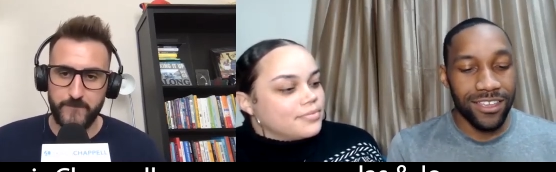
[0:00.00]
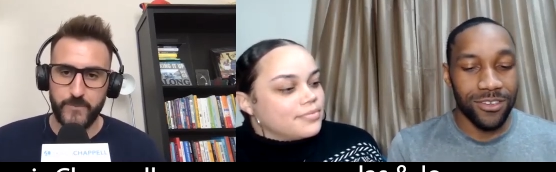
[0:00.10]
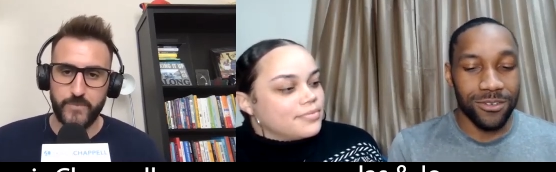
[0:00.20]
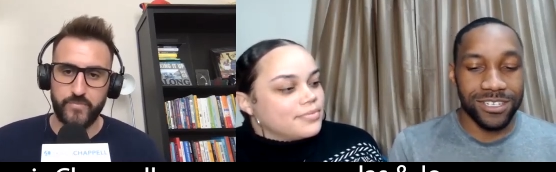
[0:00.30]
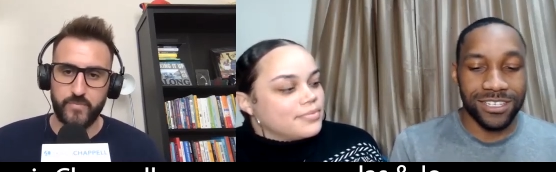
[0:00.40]

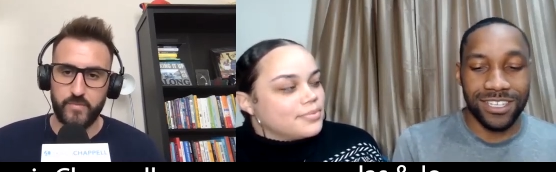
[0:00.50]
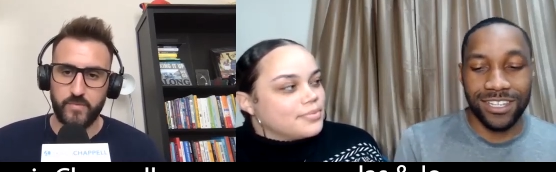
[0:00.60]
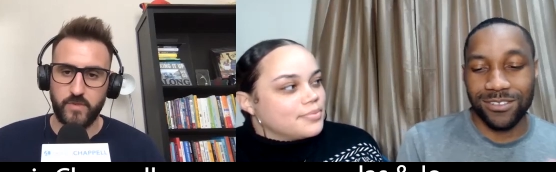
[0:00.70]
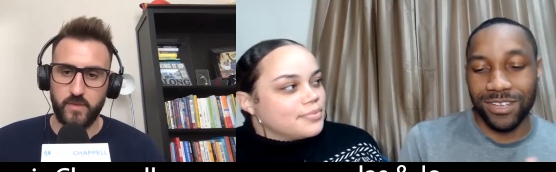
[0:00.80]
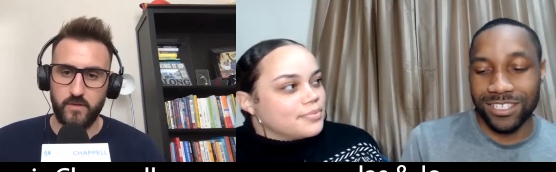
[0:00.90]
Speaker 1: you were just
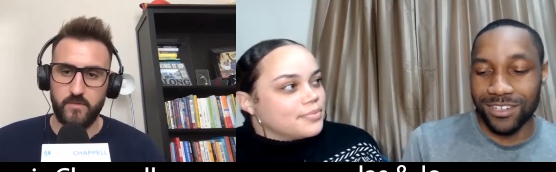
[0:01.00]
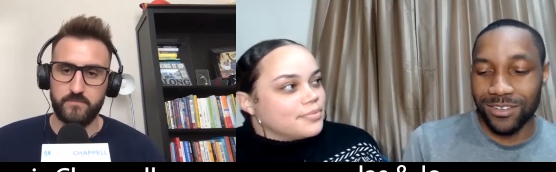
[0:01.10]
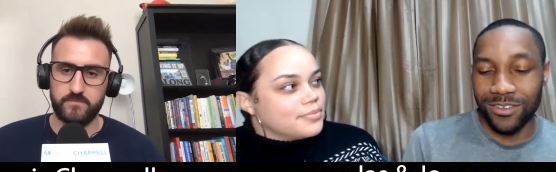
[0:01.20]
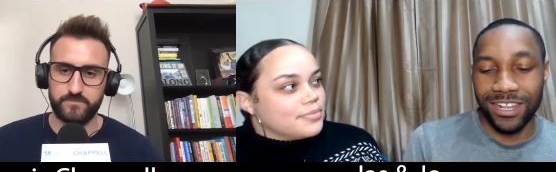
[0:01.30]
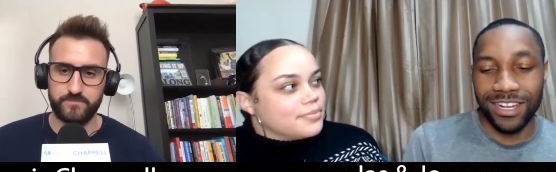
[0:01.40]
interested in
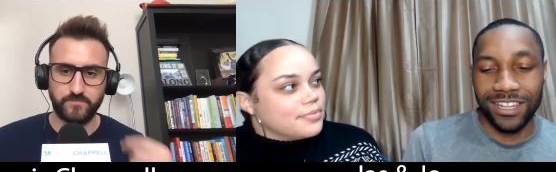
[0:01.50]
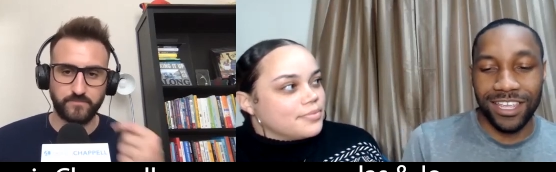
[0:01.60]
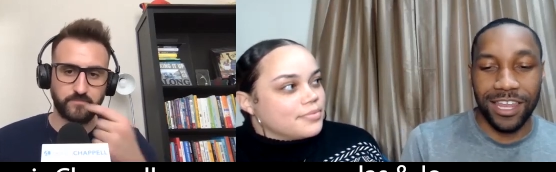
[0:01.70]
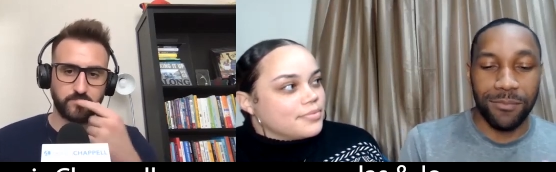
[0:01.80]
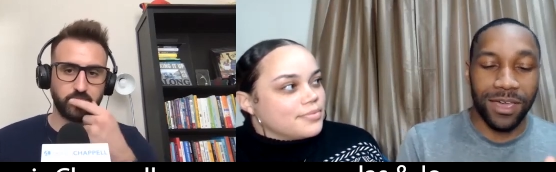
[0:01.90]
doing
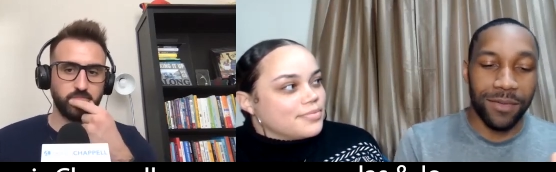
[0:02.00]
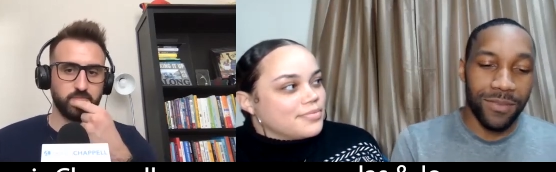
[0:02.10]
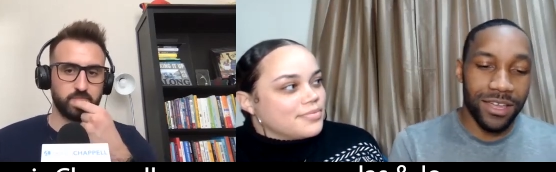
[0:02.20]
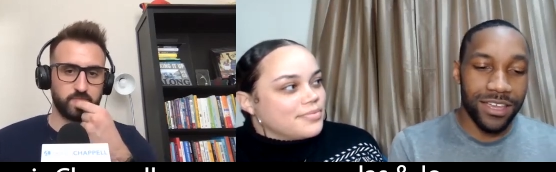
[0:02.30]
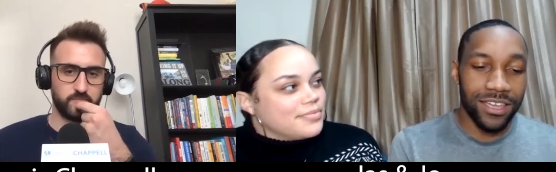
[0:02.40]
anything that made
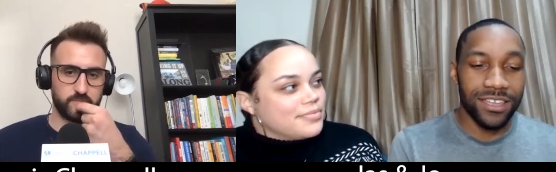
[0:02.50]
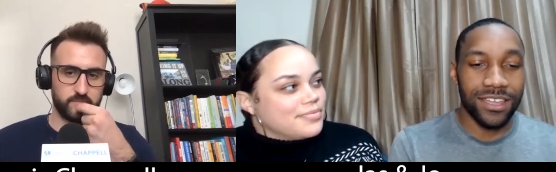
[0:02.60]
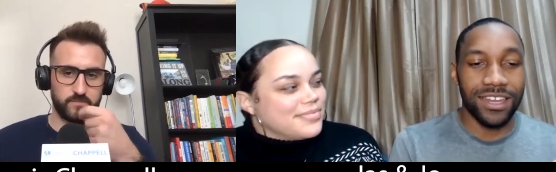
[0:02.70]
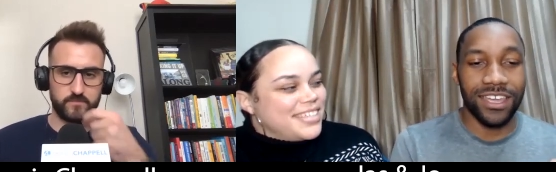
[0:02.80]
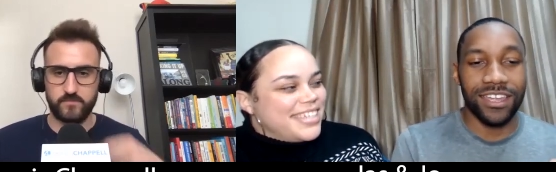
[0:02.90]
money
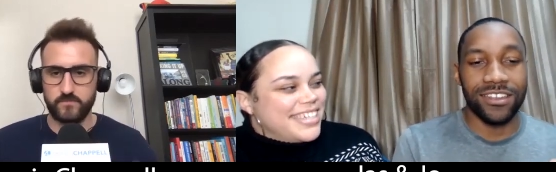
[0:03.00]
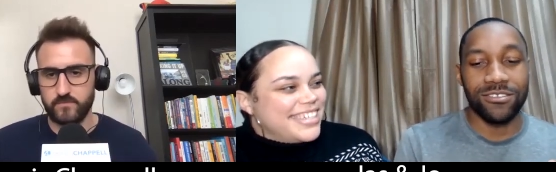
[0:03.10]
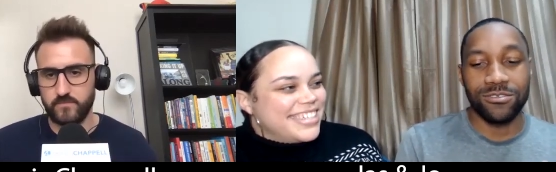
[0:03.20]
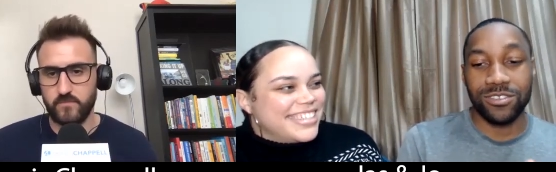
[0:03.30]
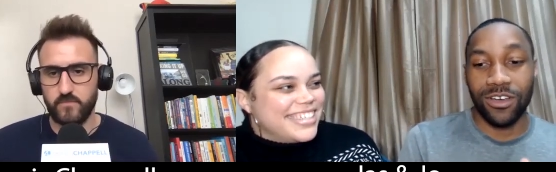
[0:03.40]
and then
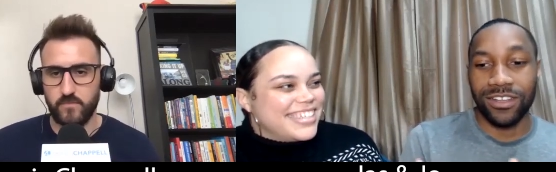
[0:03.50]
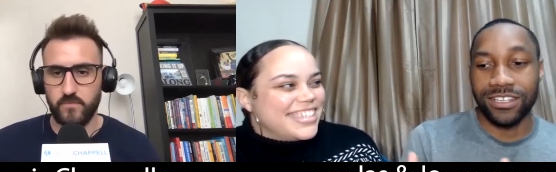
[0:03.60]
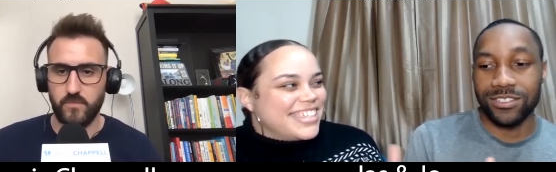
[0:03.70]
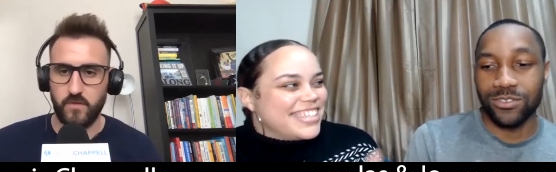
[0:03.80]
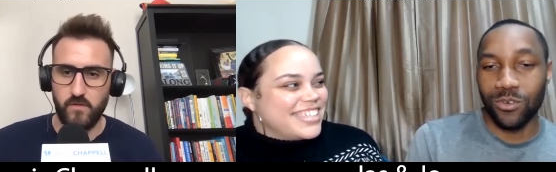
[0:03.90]
you saw
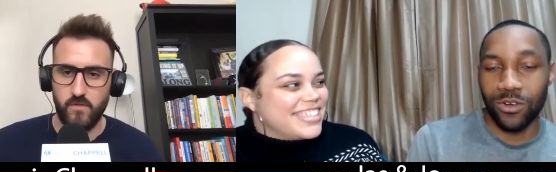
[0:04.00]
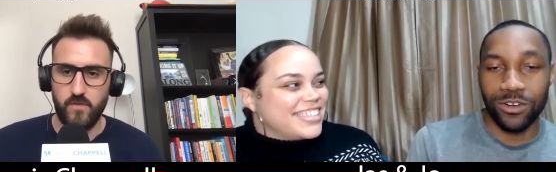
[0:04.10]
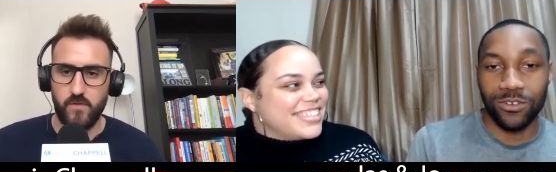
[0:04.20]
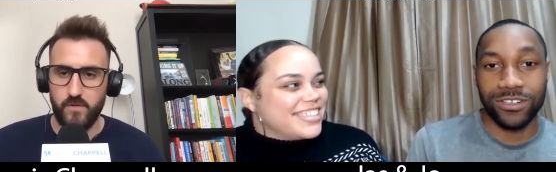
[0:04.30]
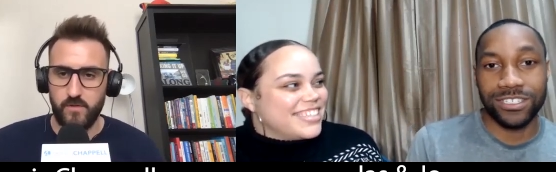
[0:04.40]
this
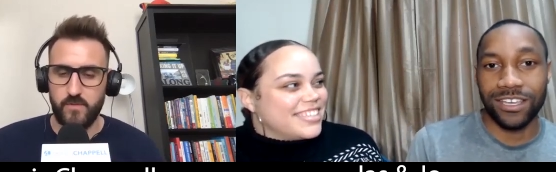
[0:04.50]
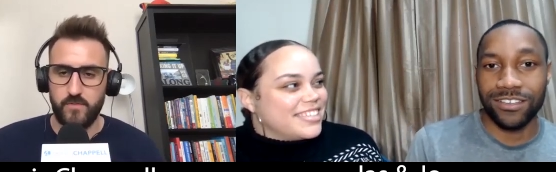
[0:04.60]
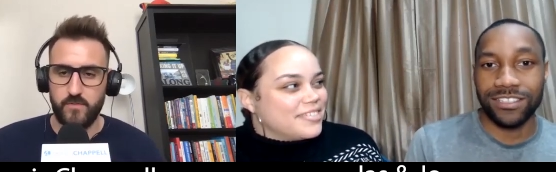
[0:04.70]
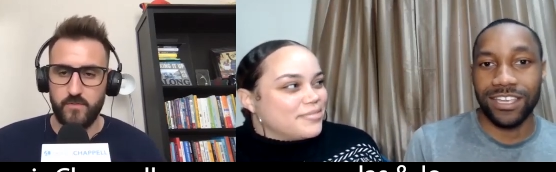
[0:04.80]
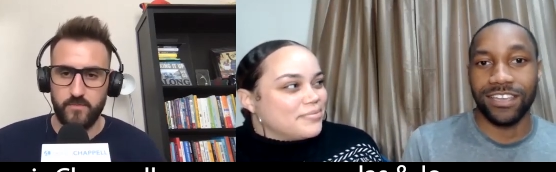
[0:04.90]
door-to-door
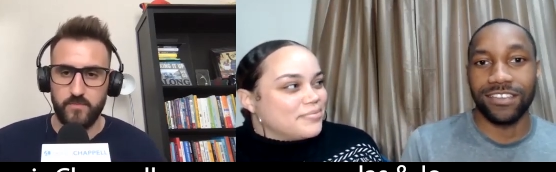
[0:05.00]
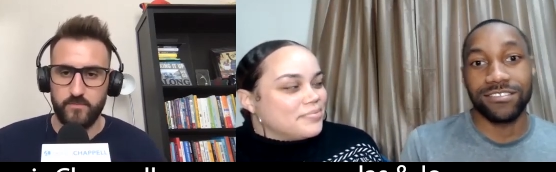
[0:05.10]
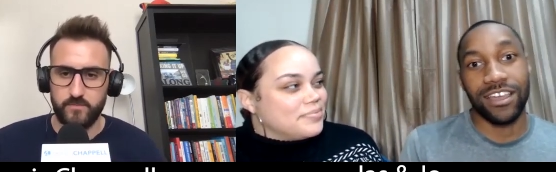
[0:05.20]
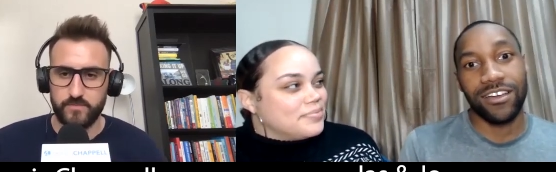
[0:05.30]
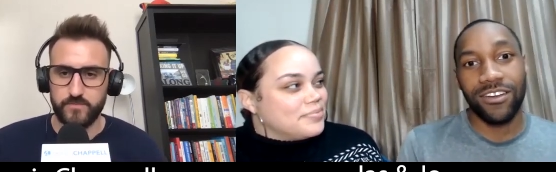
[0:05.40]
sales thing and you're
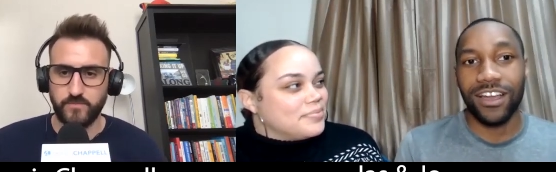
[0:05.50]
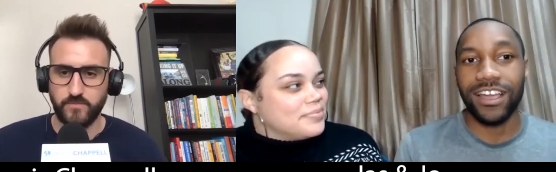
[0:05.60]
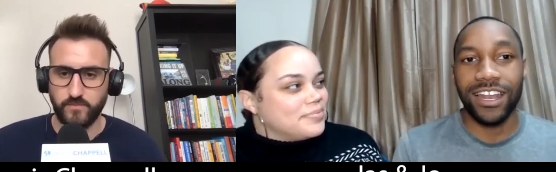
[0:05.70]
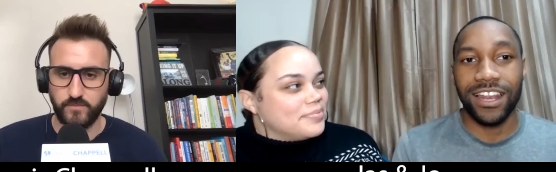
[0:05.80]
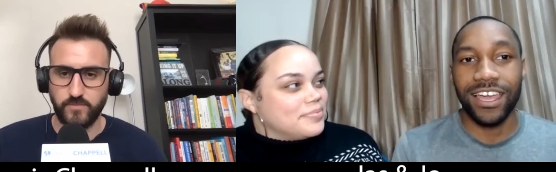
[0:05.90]
like oh i
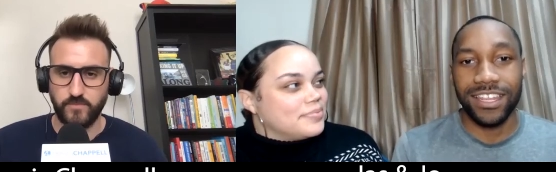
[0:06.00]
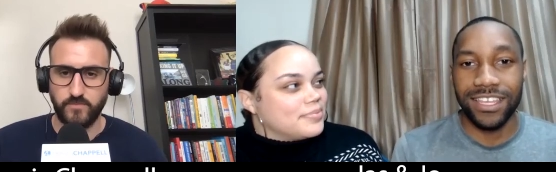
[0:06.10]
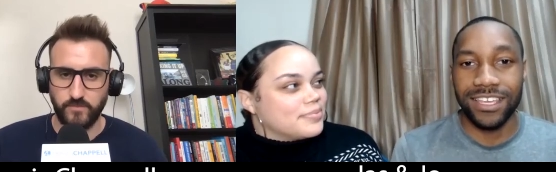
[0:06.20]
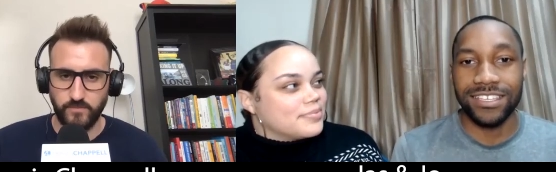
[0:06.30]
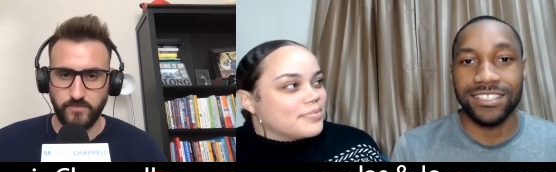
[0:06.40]
kind of like
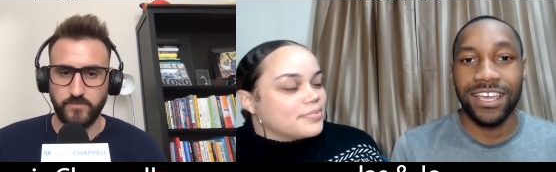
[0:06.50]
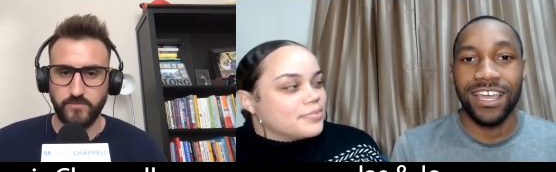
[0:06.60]
this